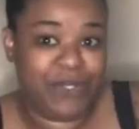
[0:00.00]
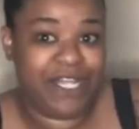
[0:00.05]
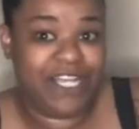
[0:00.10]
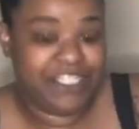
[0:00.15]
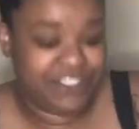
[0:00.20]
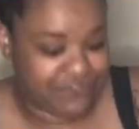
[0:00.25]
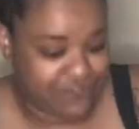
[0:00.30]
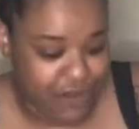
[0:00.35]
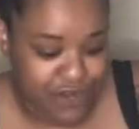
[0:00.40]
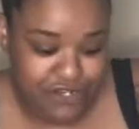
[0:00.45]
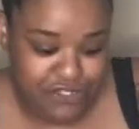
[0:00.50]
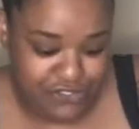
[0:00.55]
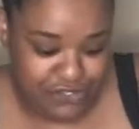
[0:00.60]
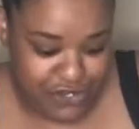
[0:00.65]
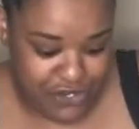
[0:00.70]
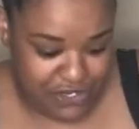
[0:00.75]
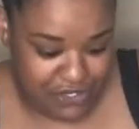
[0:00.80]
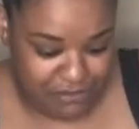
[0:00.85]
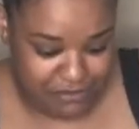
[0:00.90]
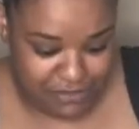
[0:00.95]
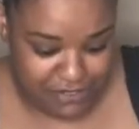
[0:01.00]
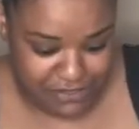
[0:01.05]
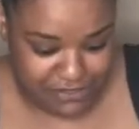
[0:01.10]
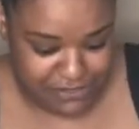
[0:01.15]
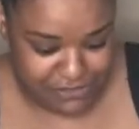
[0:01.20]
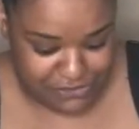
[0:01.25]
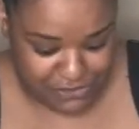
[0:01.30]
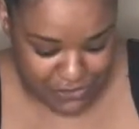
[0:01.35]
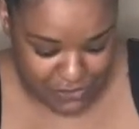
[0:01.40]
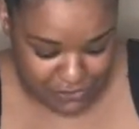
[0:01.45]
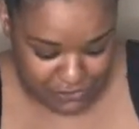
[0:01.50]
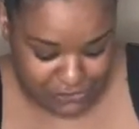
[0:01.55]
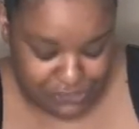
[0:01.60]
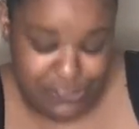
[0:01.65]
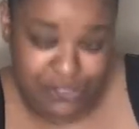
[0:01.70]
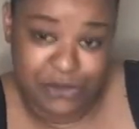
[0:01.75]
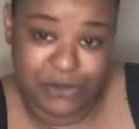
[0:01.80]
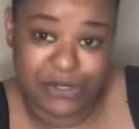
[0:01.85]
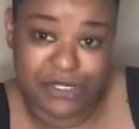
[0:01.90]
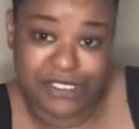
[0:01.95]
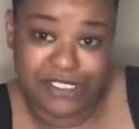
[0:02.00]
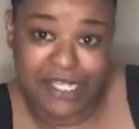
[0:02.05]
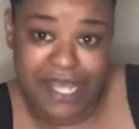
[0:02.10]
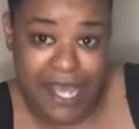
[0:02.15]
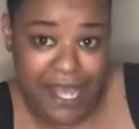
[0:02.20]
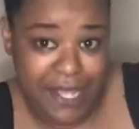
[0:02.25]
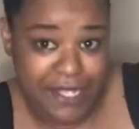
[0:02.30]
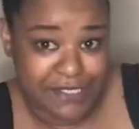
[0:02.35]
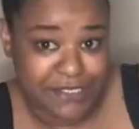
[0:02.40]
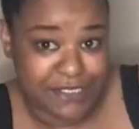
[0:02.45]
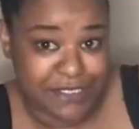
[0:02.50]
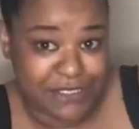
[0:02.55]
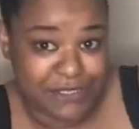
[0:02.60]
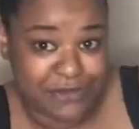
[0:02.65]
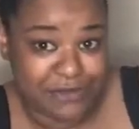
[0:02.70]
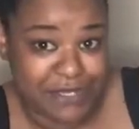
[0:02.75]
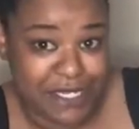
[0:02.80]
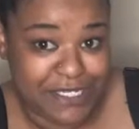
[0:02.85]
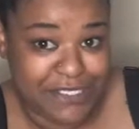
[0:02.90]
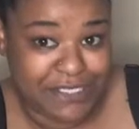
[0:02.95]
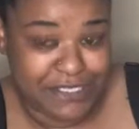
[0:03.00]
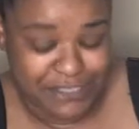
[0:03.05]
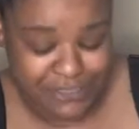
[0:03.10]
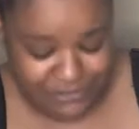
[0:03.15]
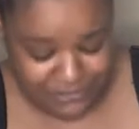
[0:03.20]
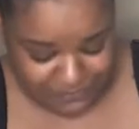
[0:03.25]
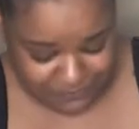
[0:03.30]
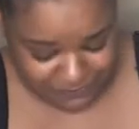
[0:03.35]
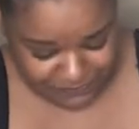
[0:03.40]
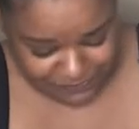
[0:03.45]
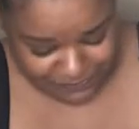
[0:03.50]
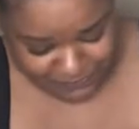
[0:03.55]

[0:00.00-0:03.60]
let's first talk about this whole Jill Scott situation.